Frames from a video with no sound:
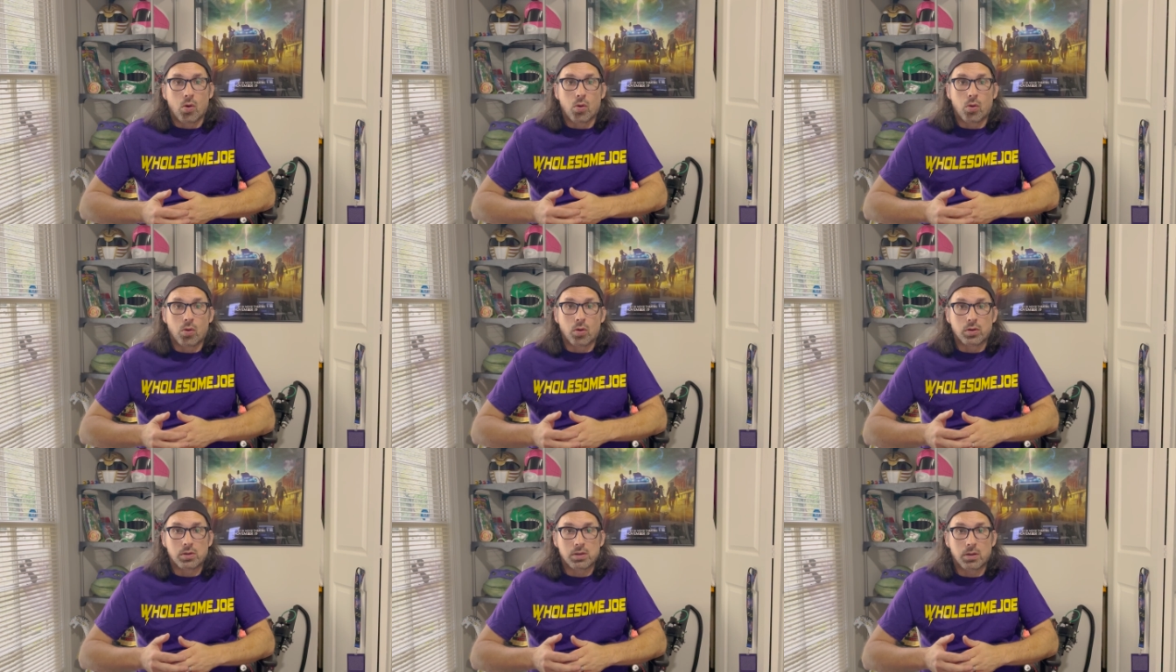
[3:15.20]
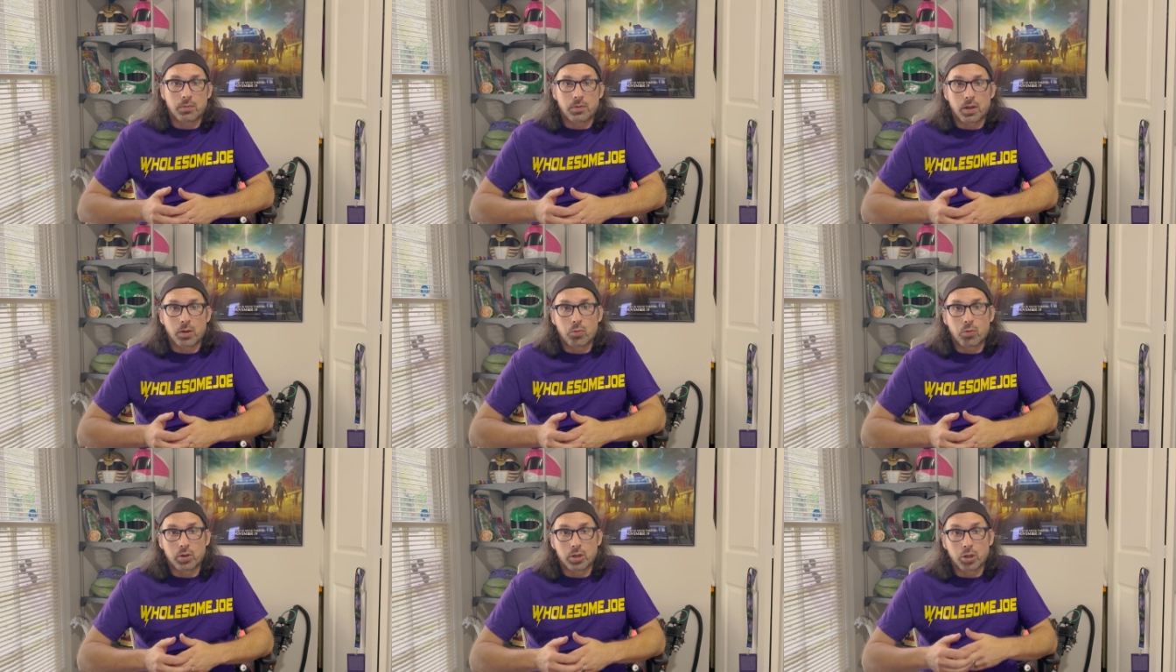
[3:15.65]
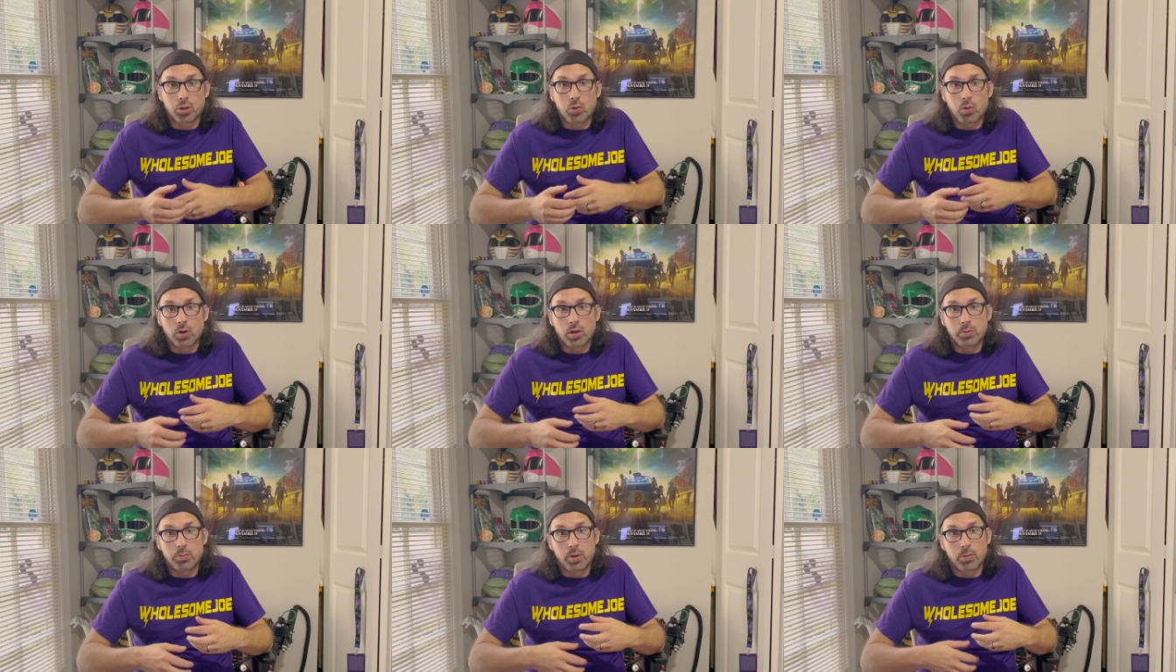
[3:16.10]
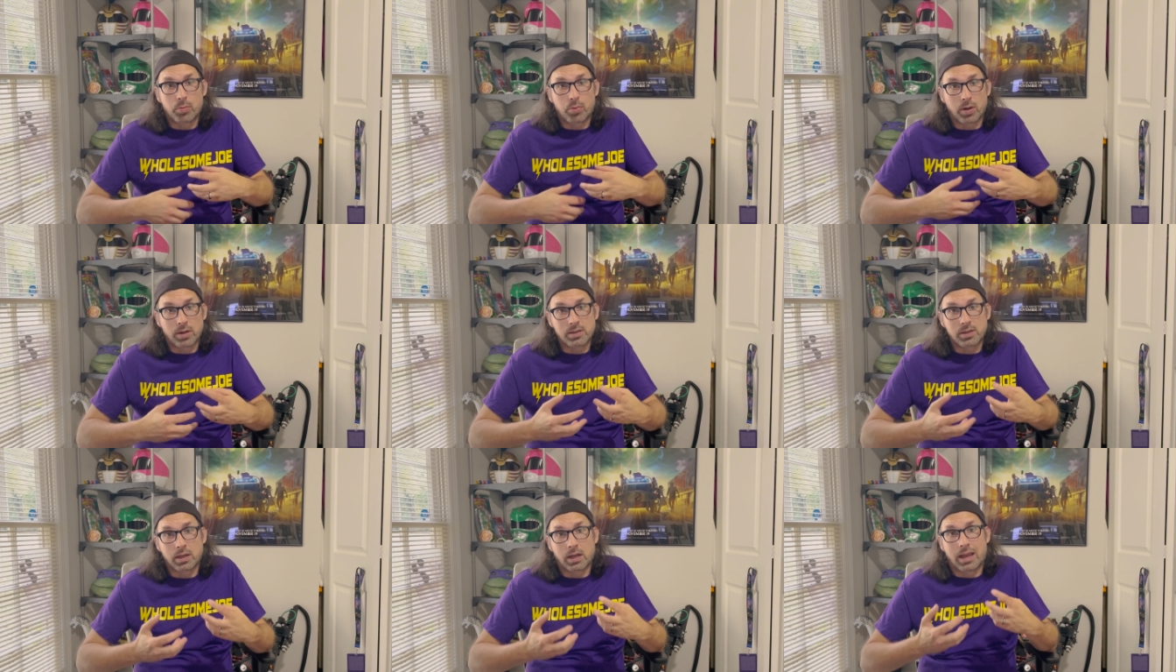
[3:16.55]
or something where you're going to be
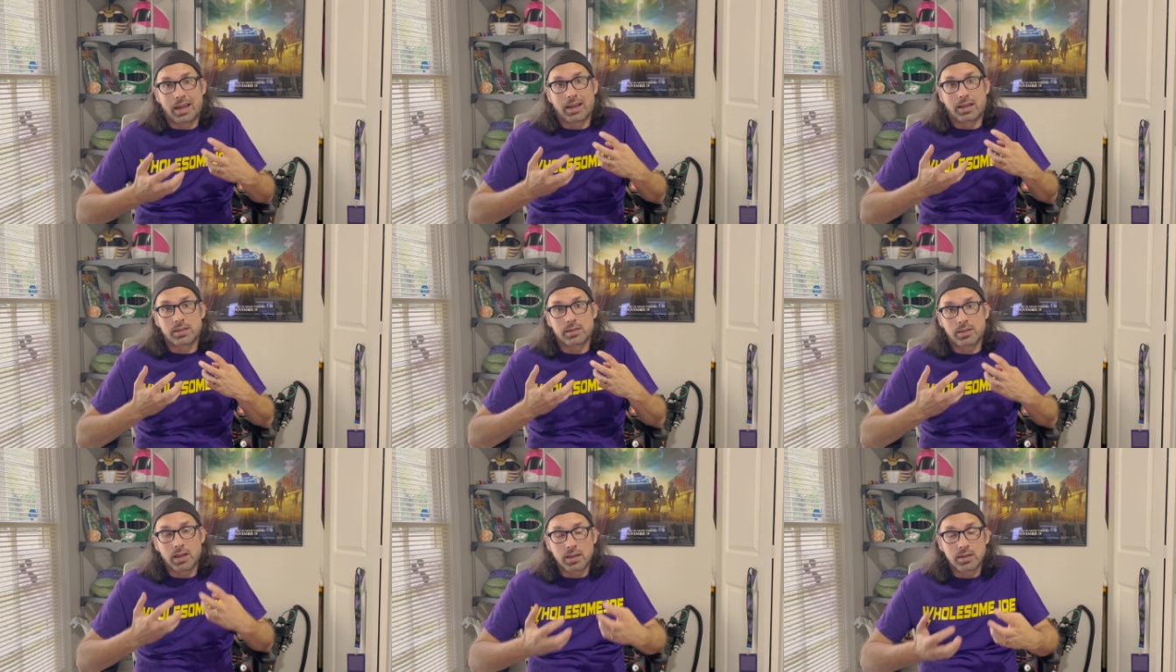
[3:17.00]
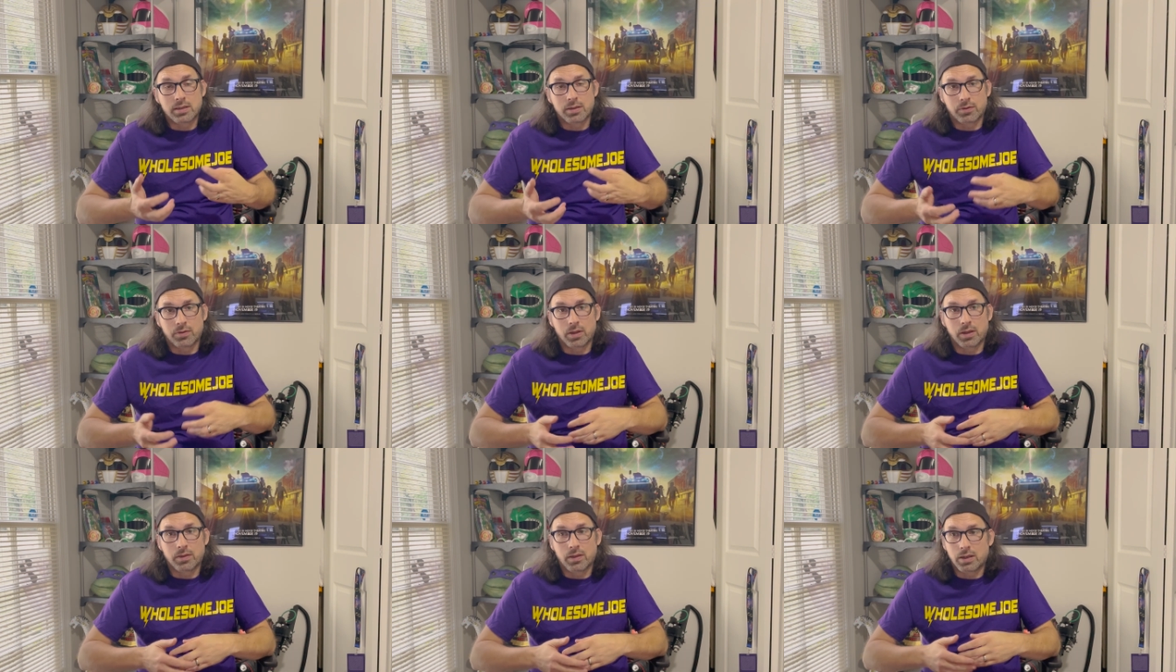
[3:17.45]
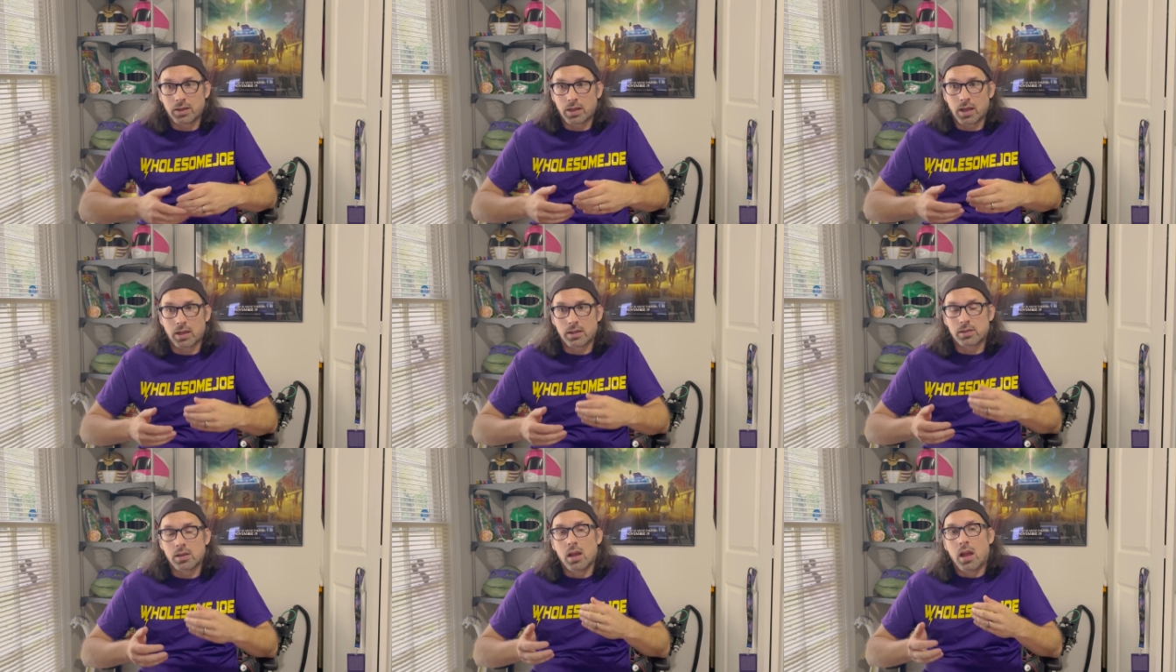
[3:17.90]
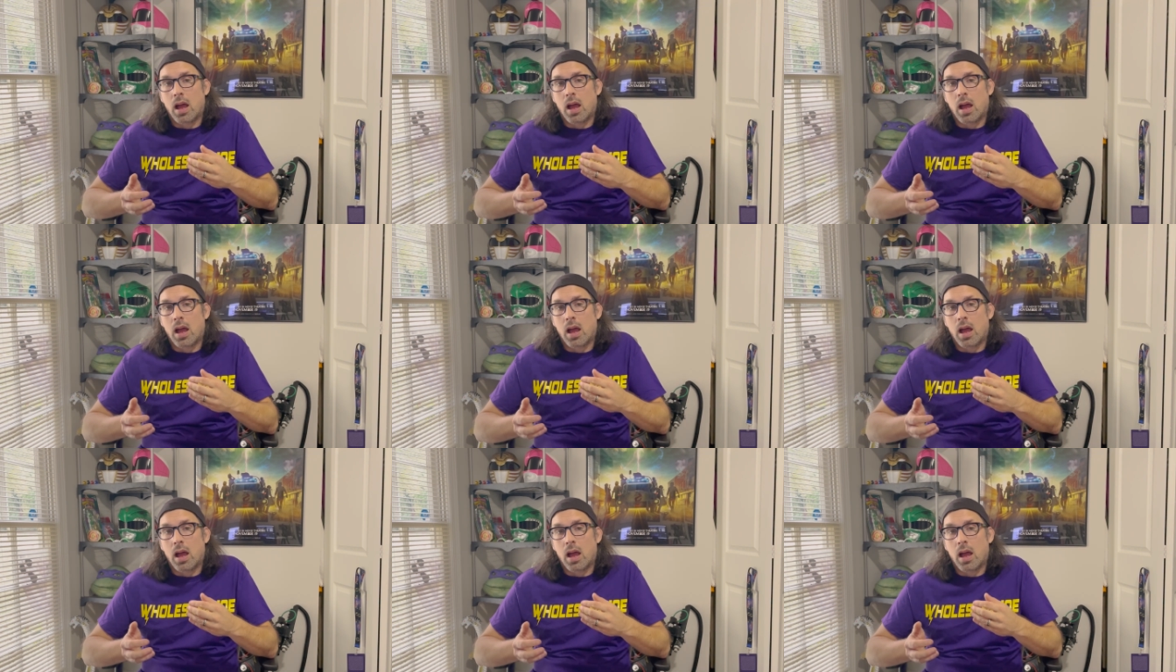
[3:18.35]
printing extensively, then yes,